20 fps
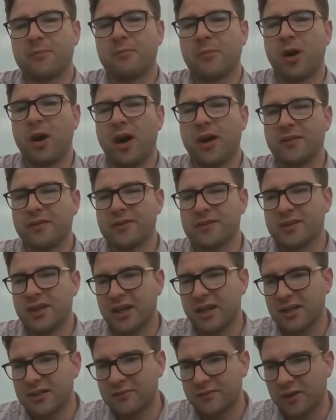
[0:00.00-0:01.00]
behind the
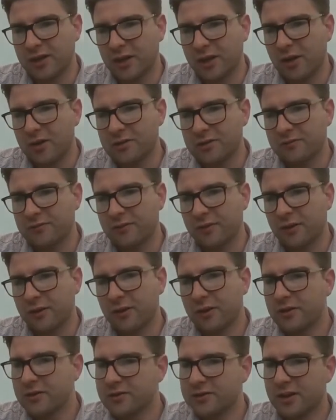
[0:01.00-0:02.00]
scenes videos and
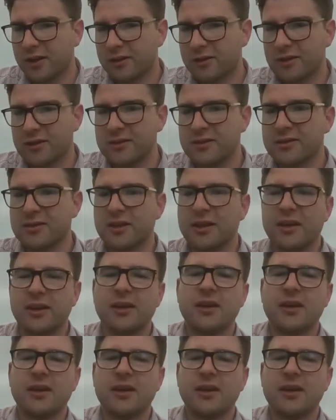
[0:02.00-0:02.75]
photos like this,